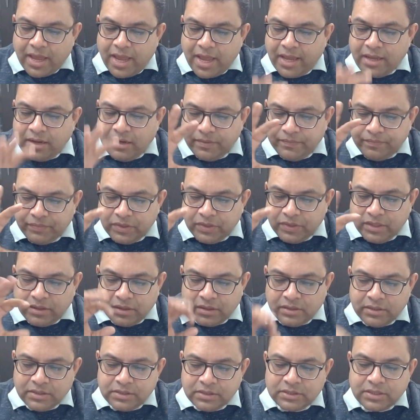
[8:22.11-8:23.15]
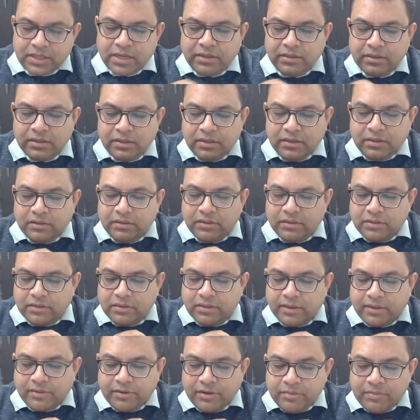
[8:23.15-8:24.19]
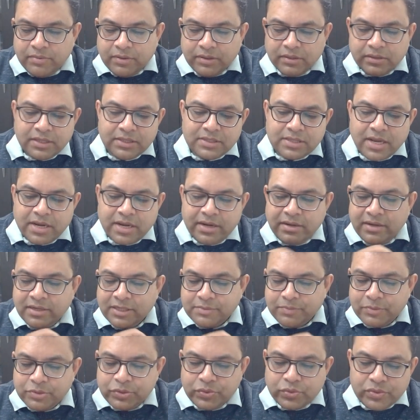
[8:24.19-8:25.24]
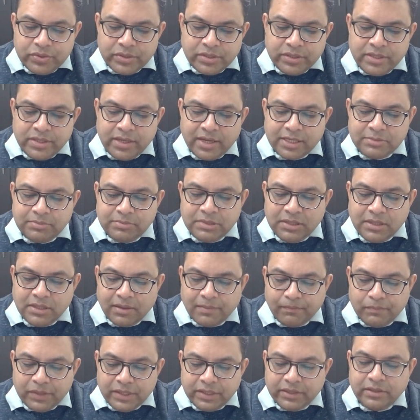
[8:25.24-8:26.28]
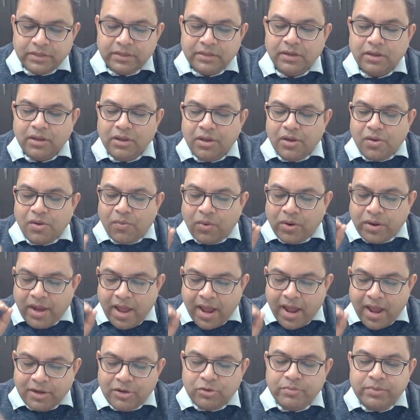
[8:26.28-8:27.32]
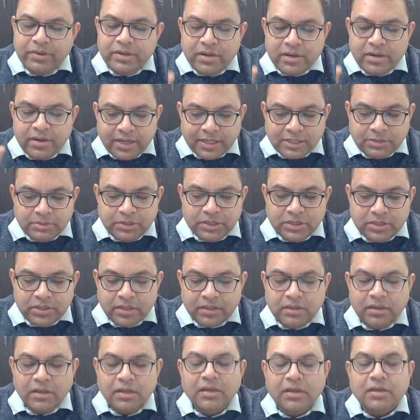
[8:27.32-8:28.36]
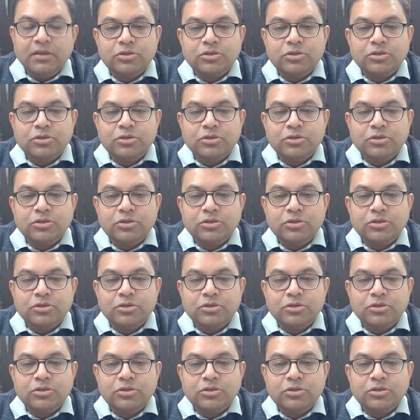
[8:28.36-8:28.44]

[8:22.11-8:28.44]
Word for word: And they understand that rebirth has ended, spiritual journey has been completed, what had to be done has been done.